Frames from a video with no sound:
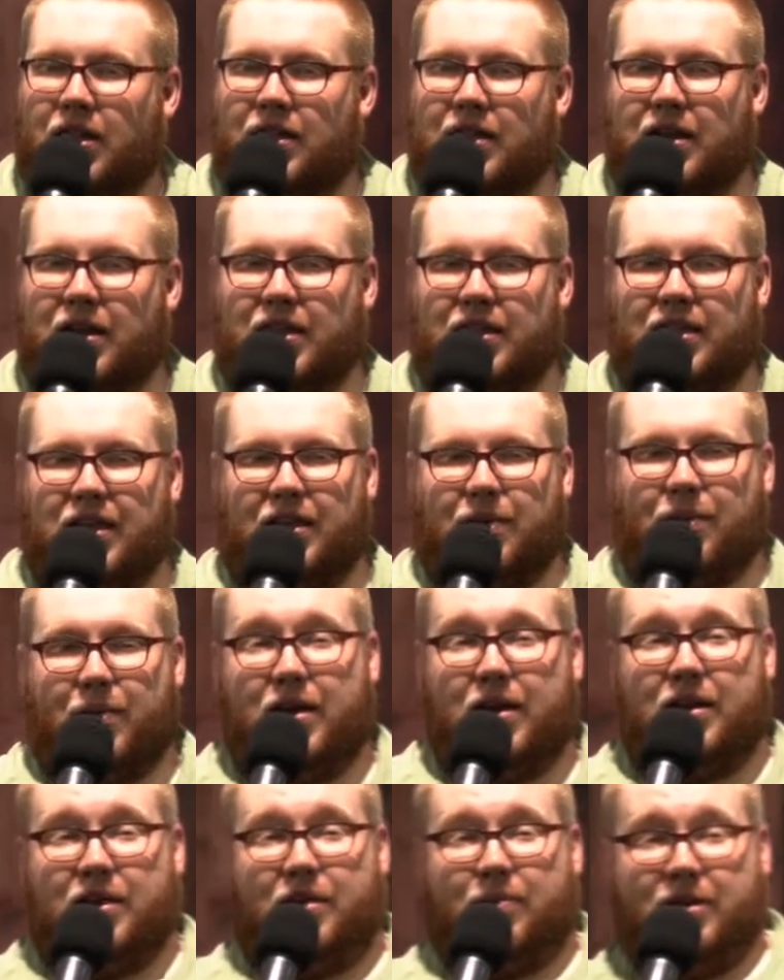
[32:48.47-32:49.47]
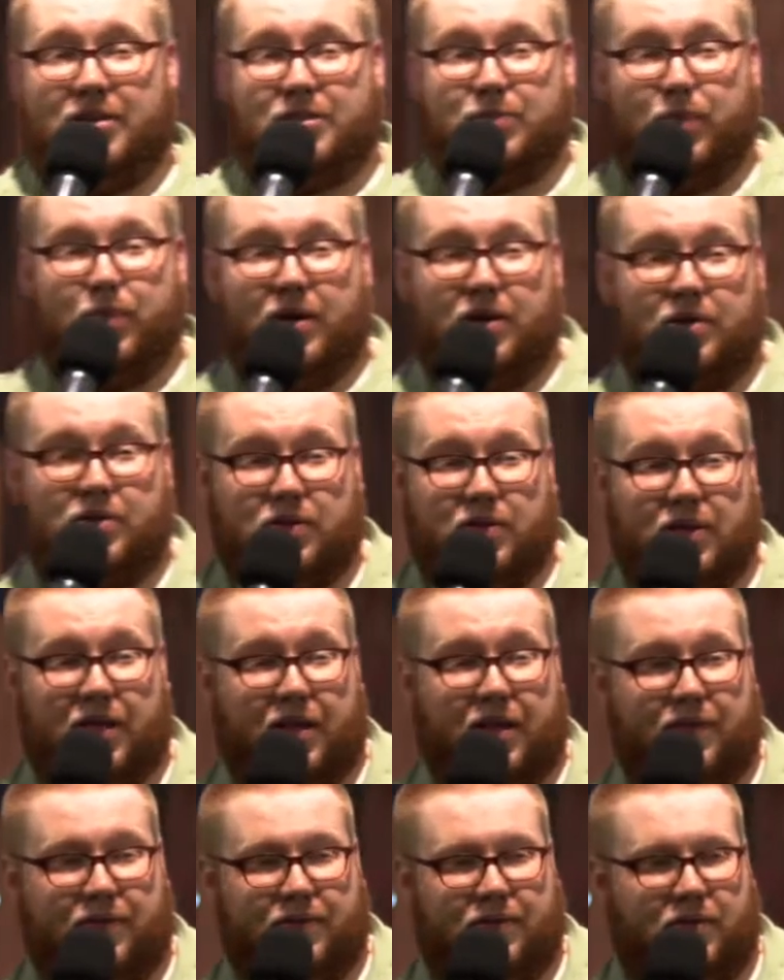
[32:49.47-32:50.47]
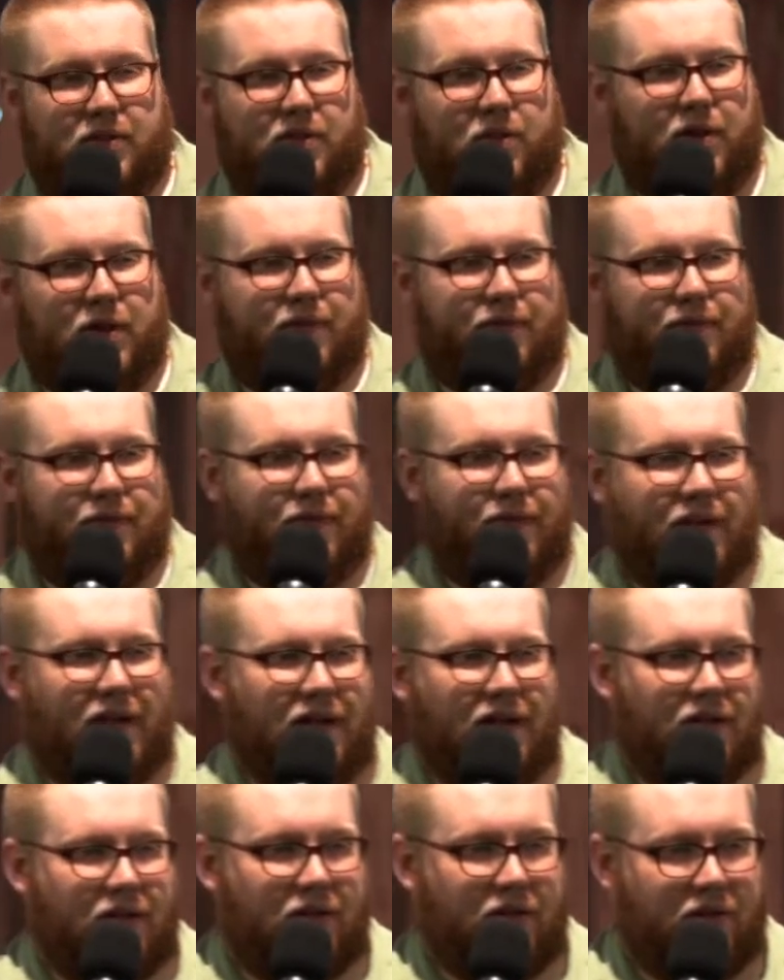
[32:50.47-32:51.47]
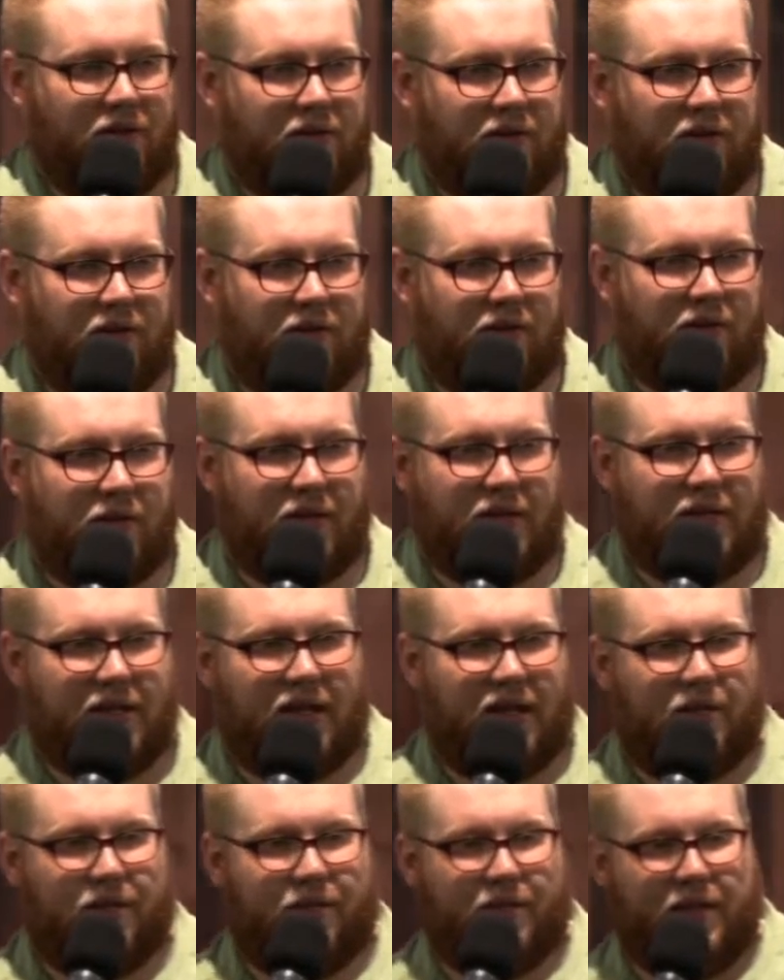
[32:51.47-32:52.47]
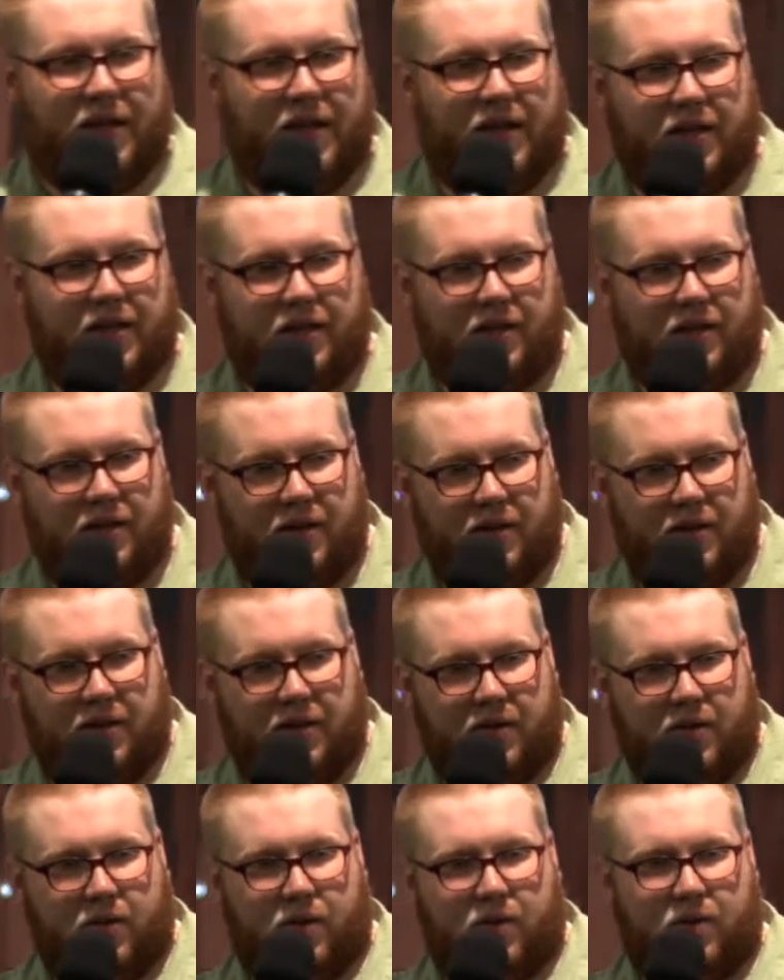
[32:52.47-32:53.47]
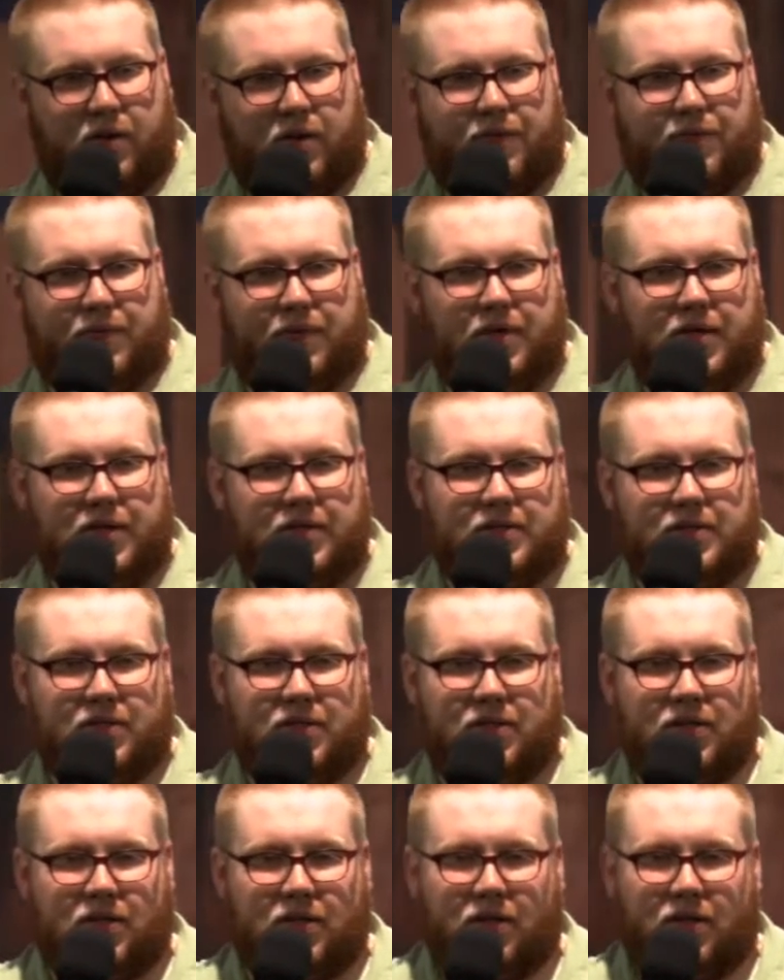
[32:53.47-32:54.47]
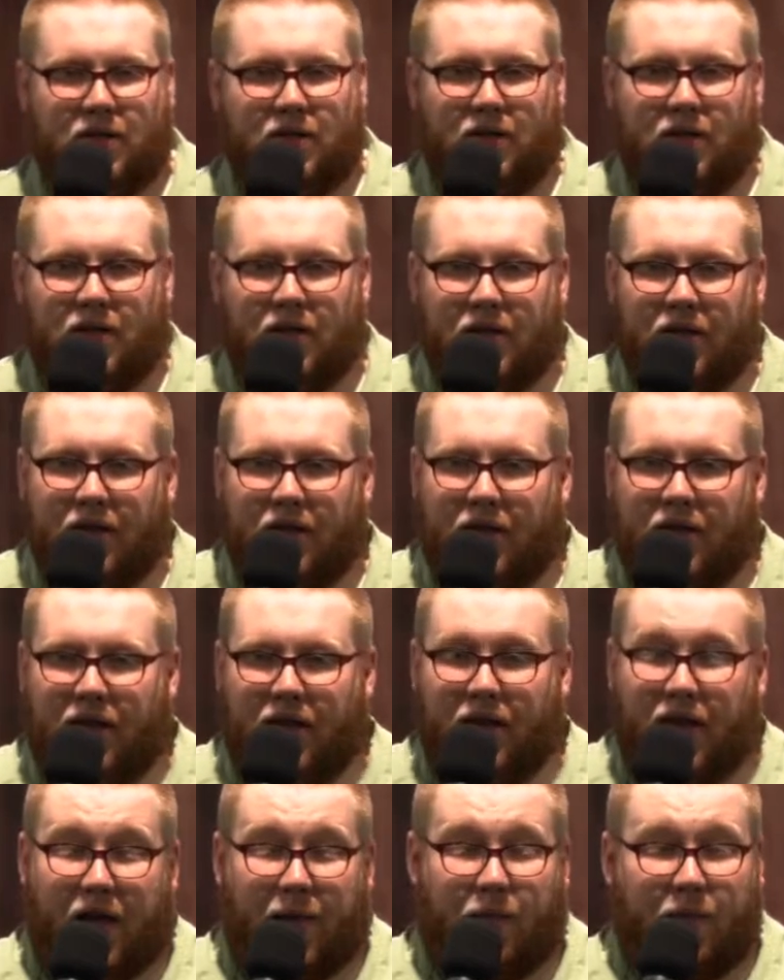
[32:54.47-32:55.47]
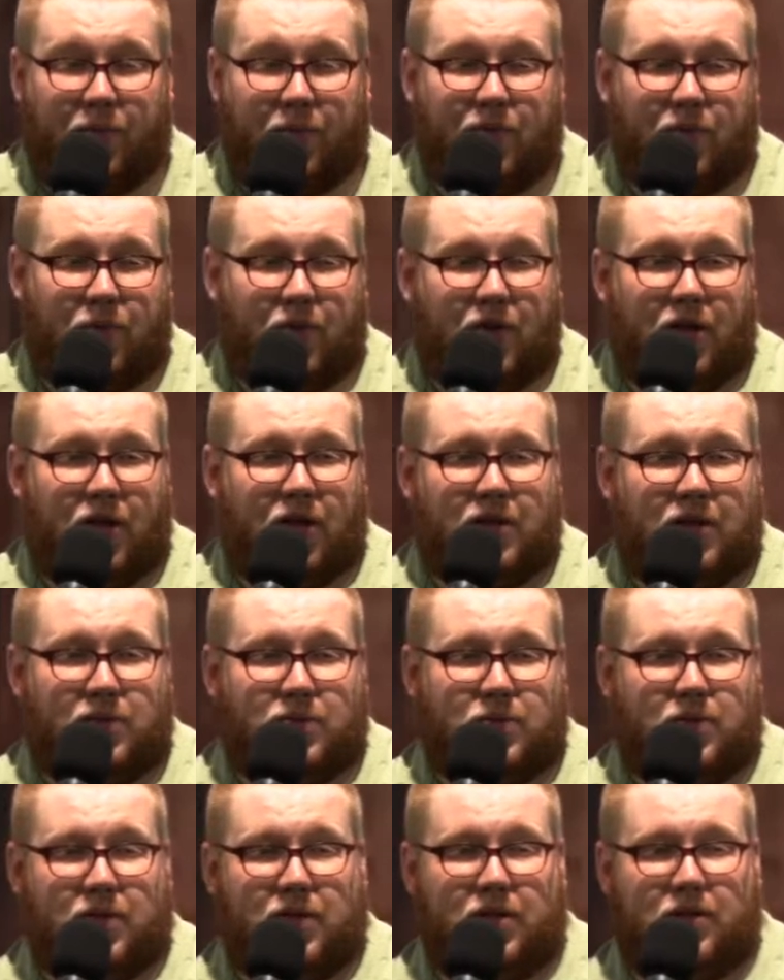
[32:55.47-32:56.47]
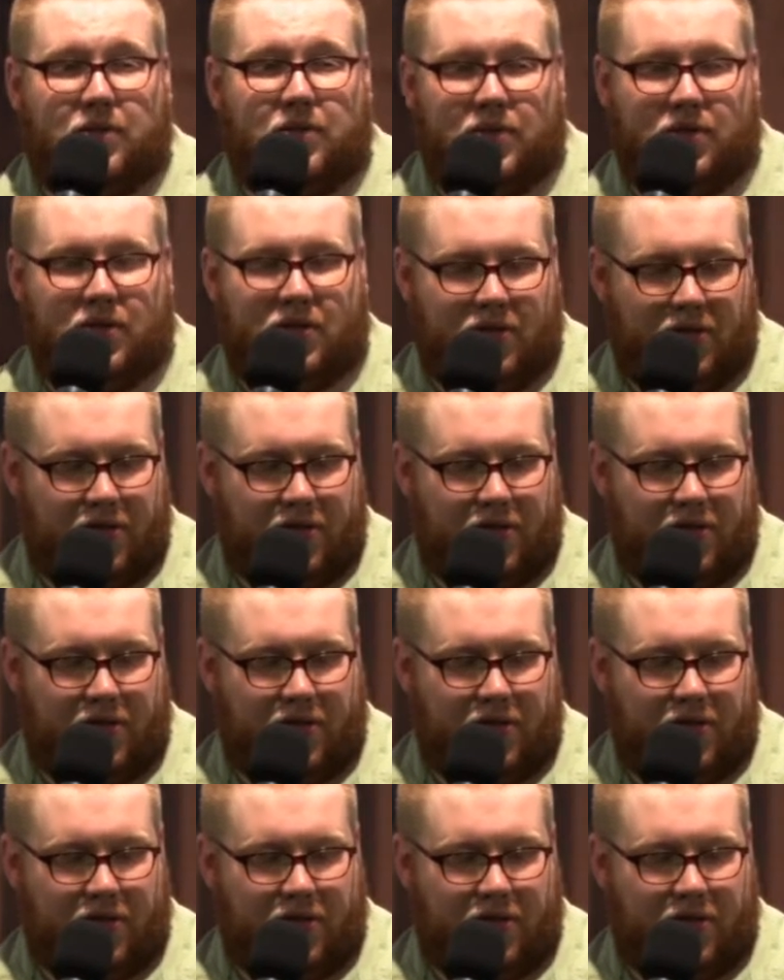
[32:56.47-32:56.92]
And then I think about it in my spiritual life. Do I fight? Do I take flight? Or do I freeze? I'm going to be real honest with you.